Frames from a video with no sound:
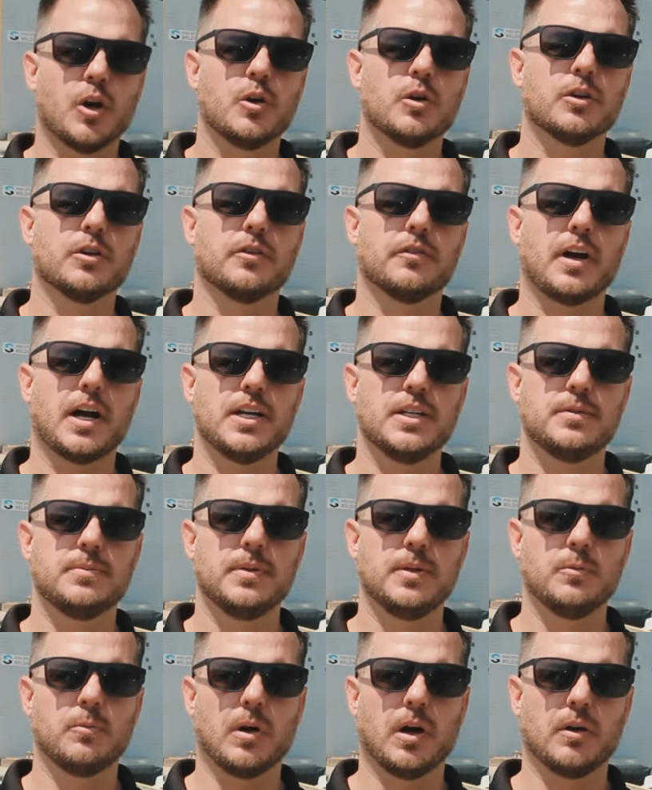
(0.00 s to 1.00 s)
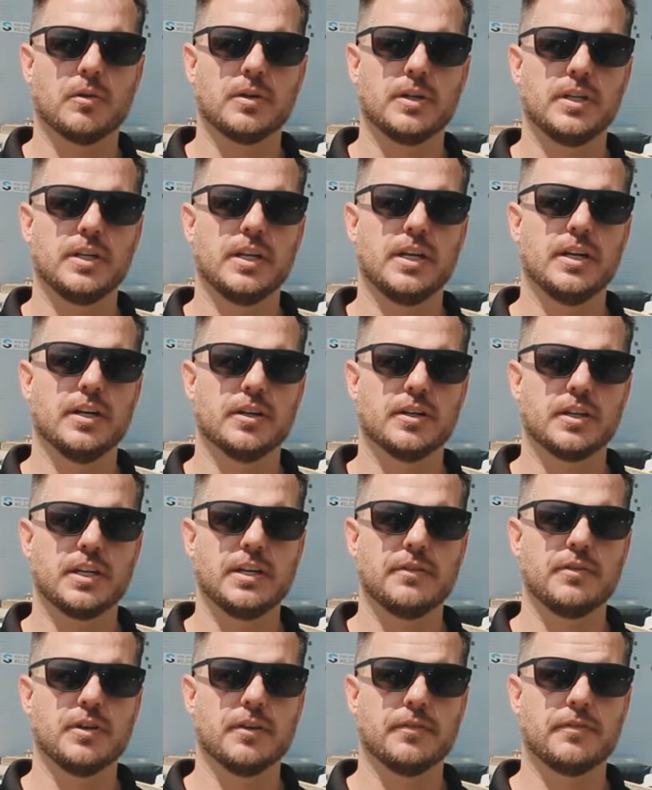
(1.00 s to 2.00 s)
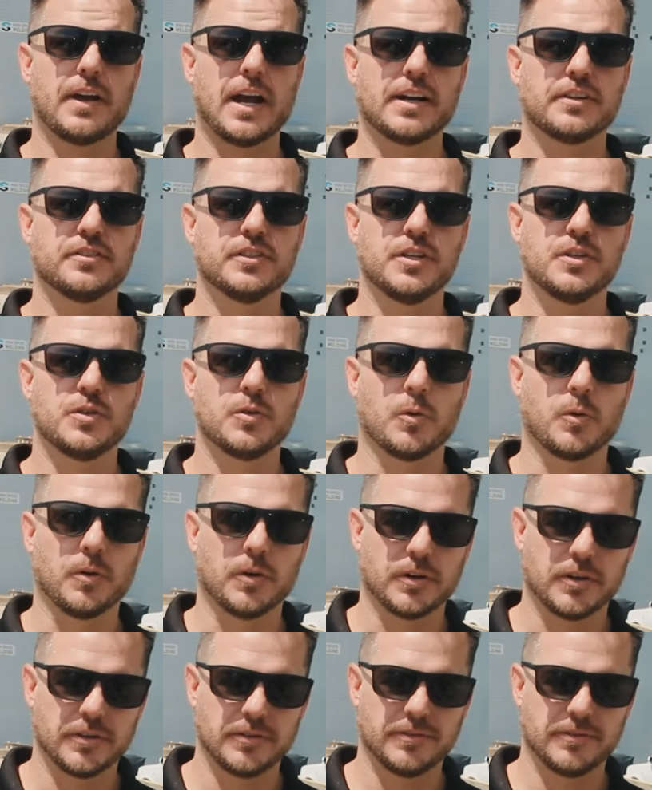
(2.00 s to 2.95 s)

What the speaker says: owner of Speed Welding, here to give you a factory tour.